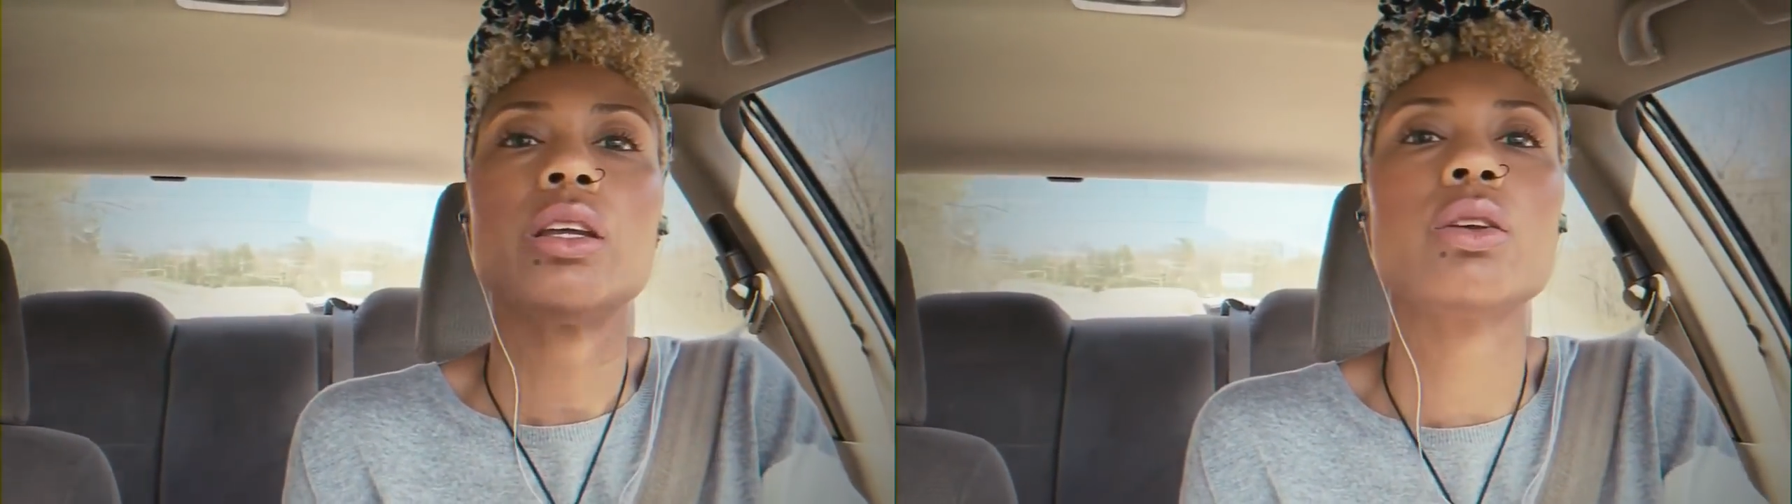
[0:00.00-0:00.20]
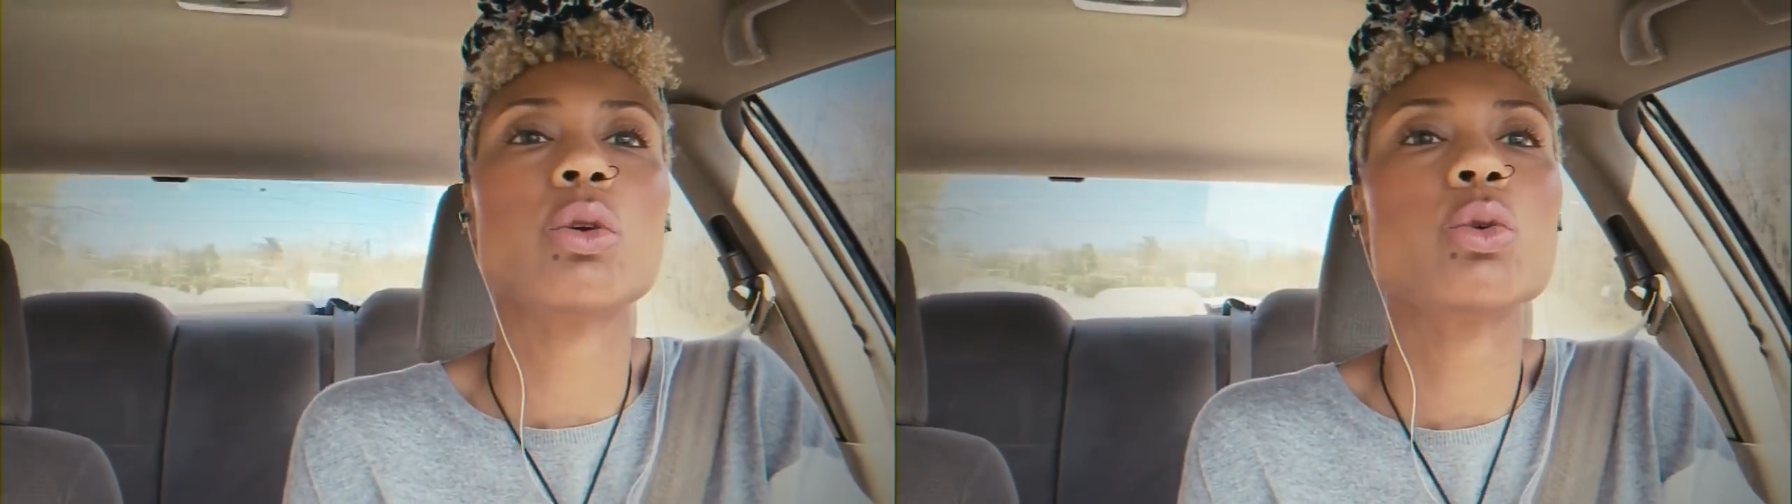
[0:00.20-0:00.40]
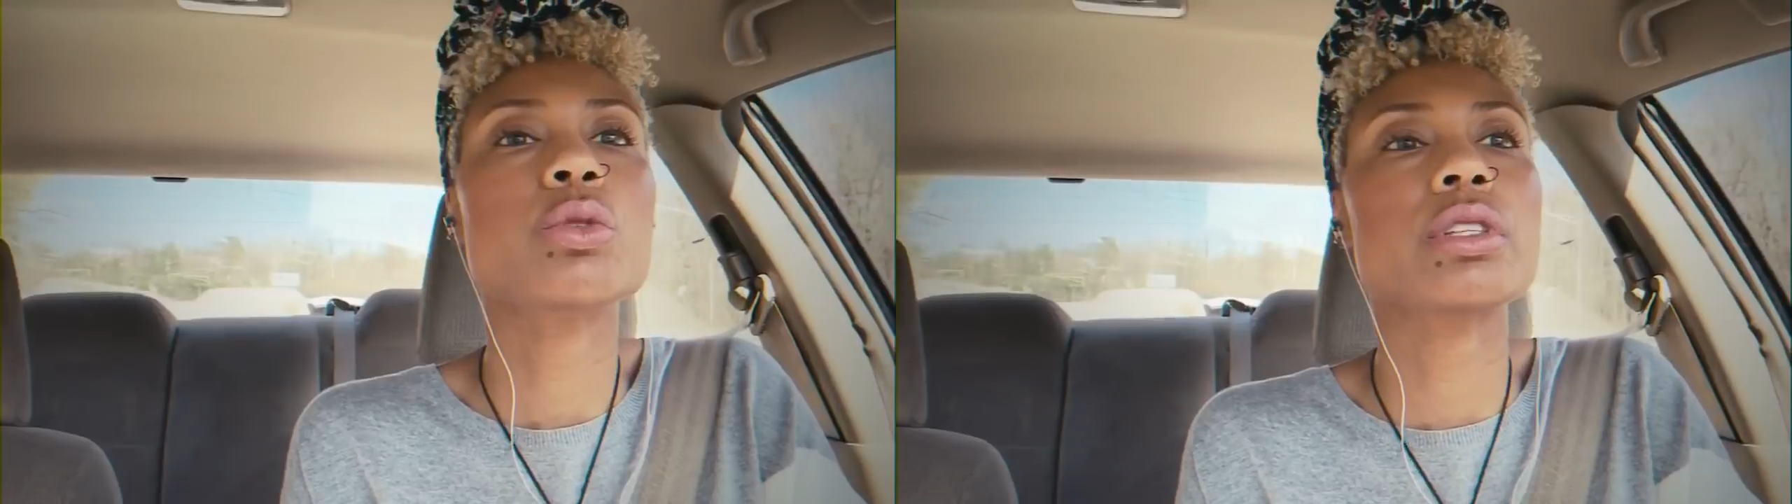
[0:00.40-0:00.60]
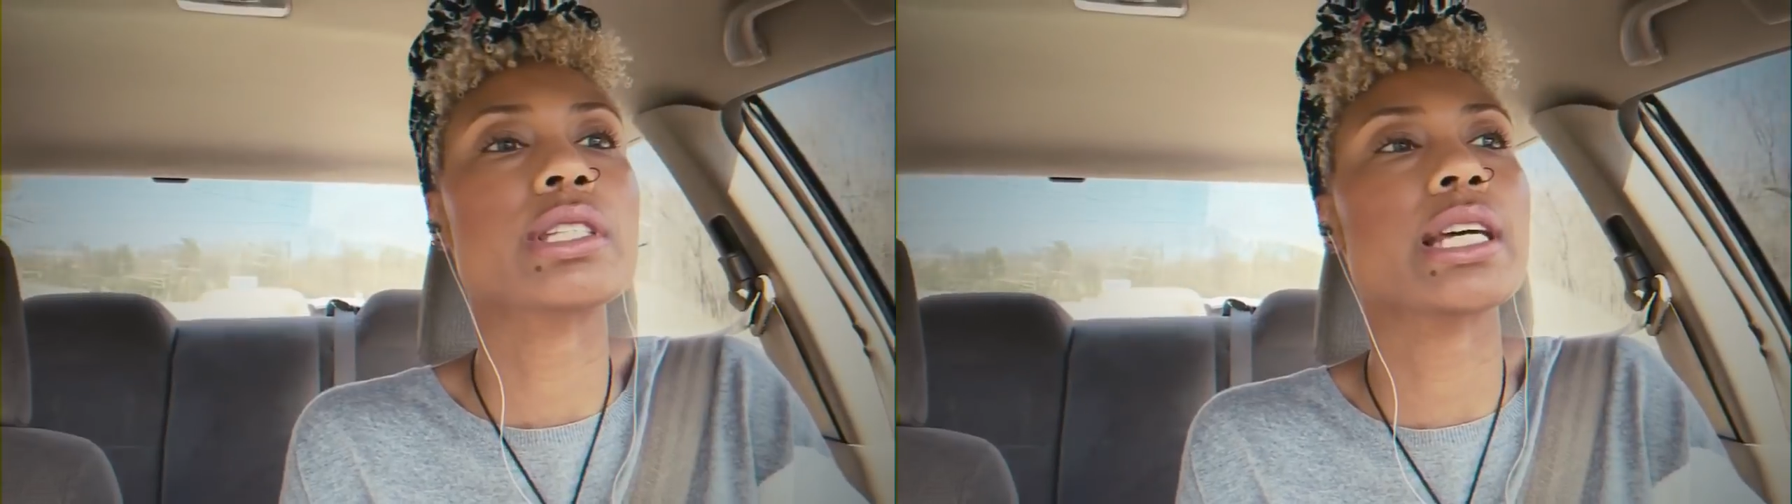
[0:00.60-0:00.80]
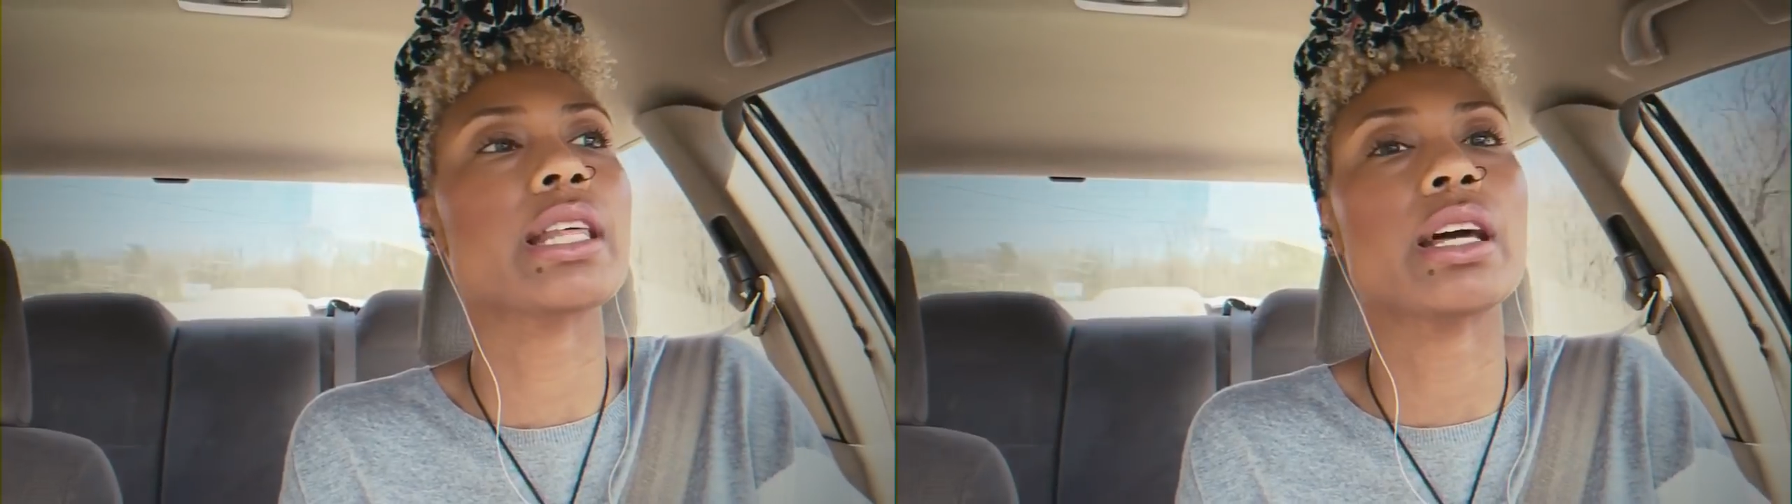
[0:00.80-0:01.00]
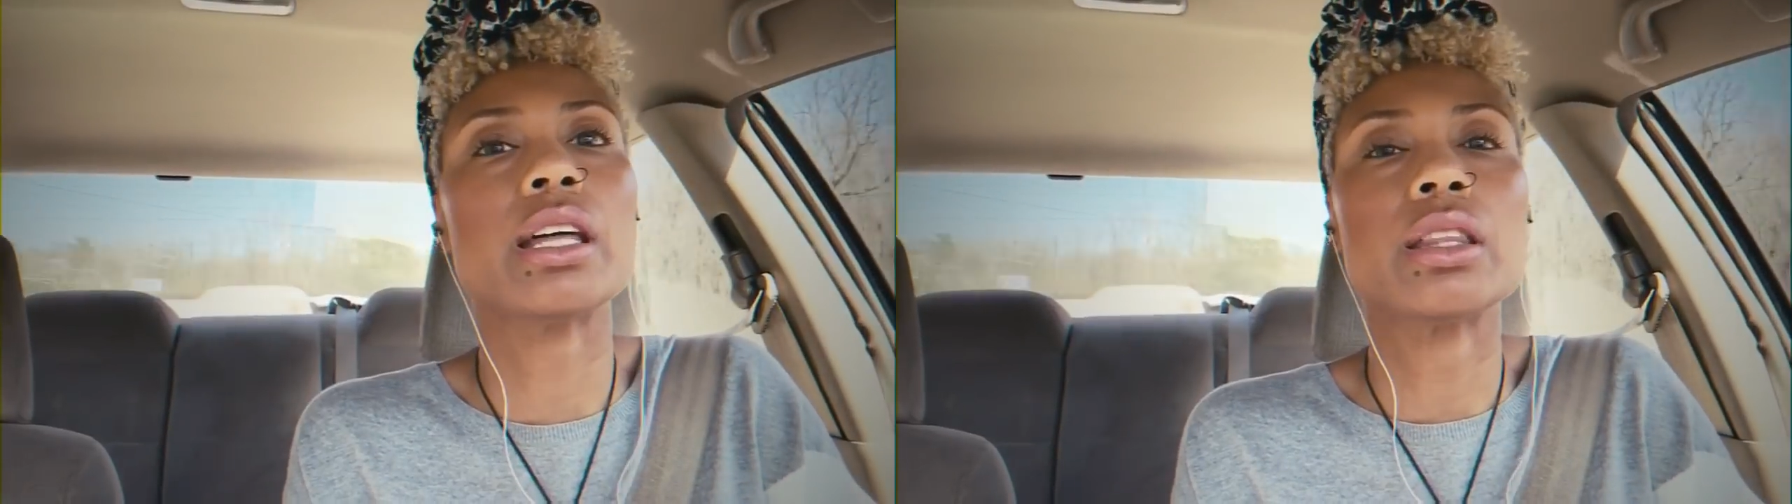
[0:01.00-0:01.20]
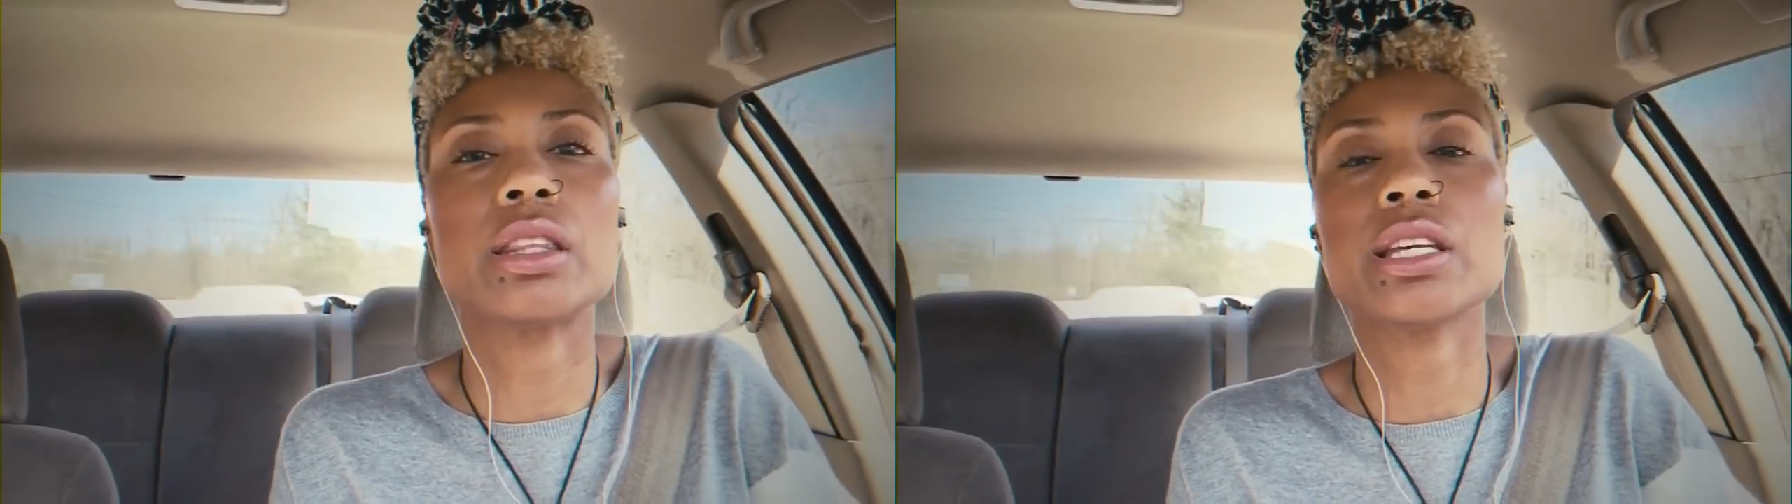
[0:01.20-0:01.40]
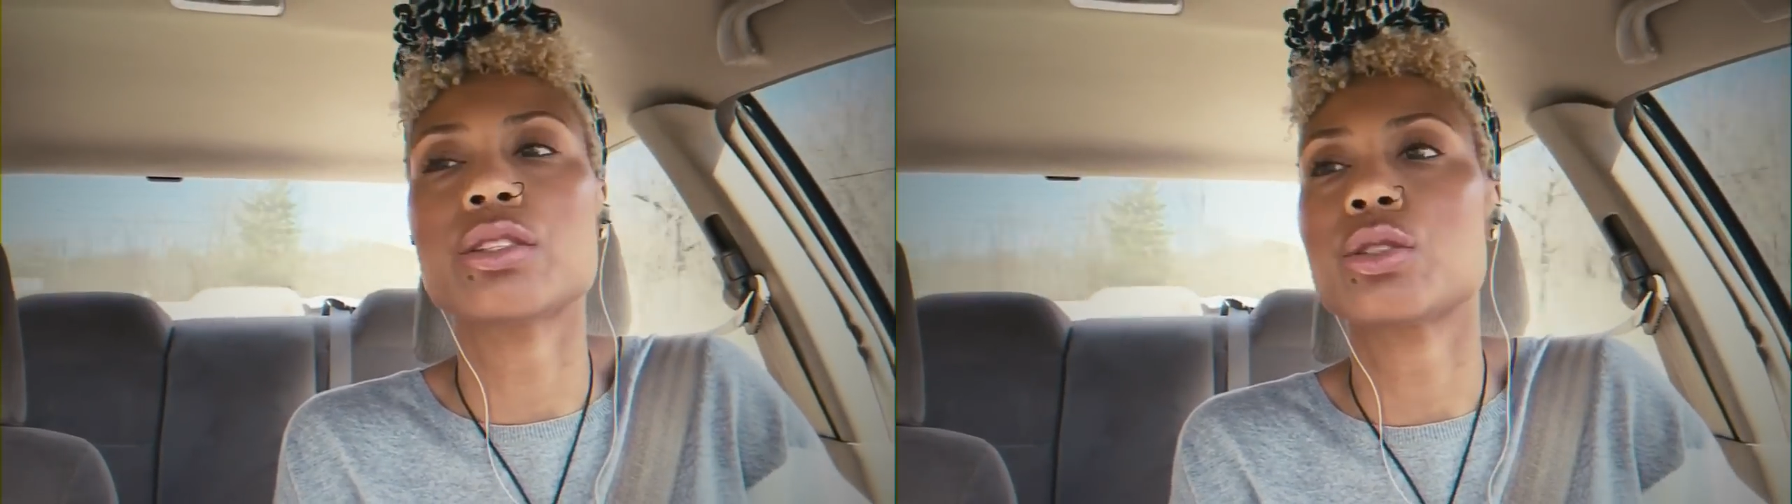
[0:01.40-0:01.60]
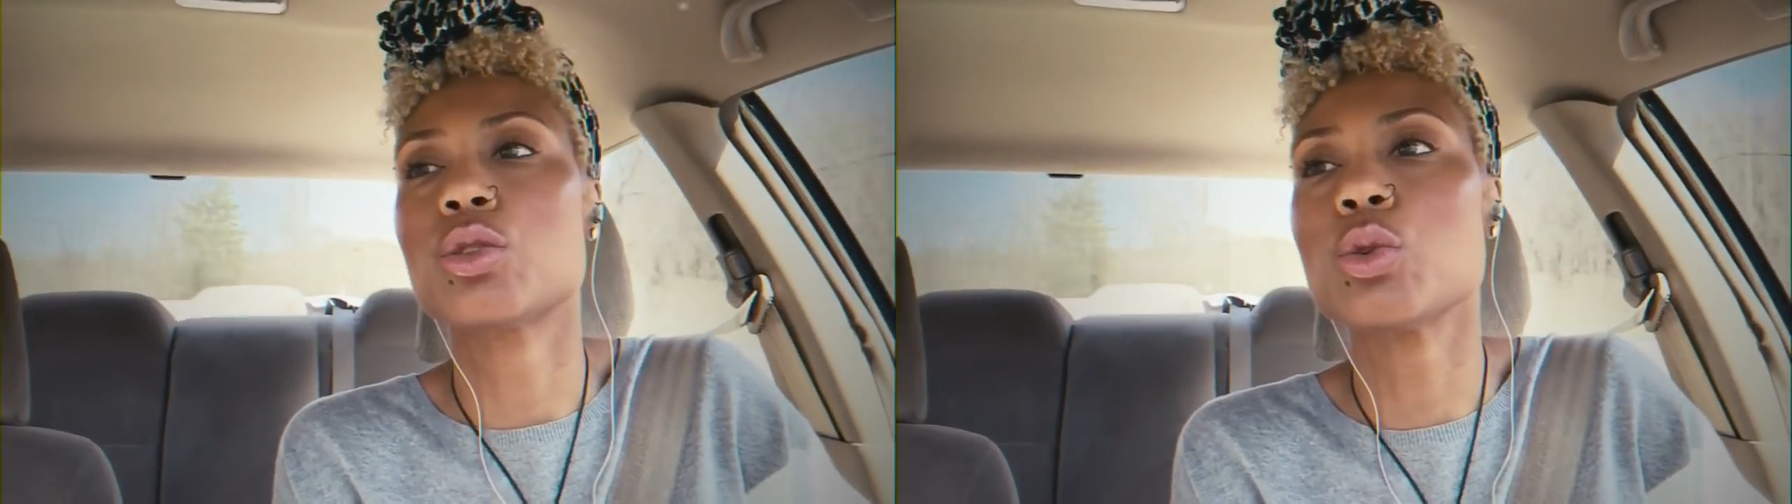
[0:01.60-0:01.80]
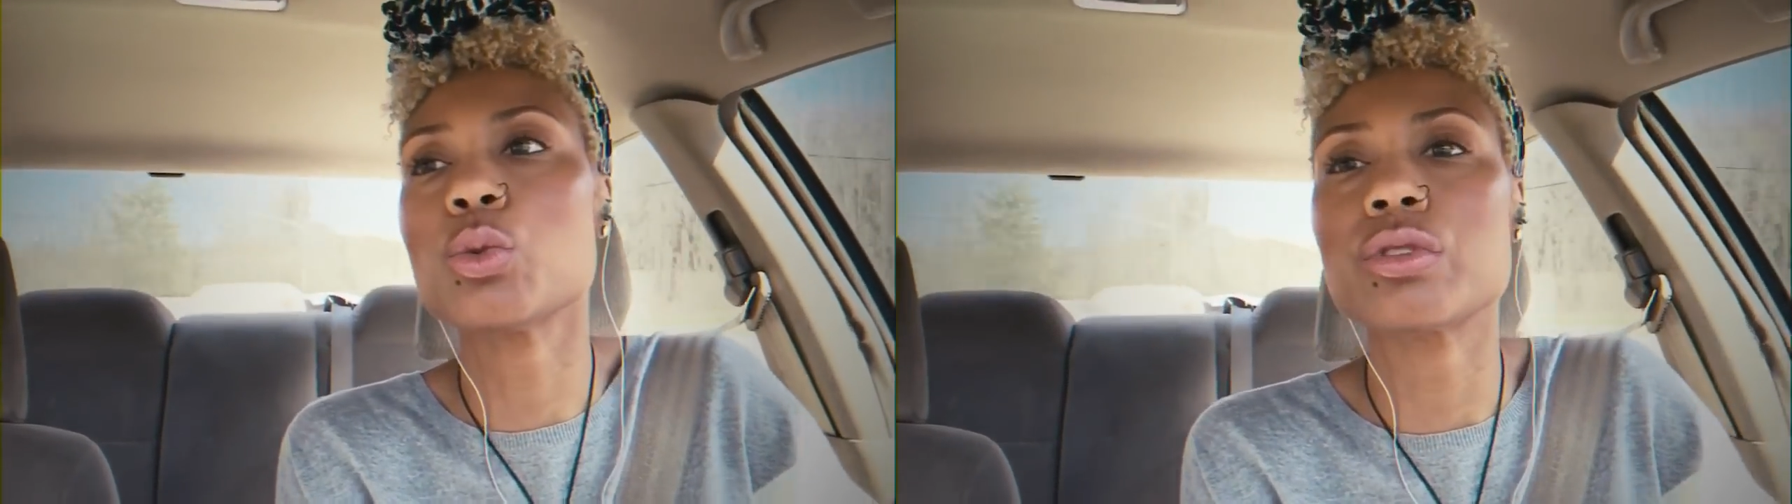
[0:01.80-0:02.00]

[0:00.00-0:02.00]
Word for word: you know who's to say that these two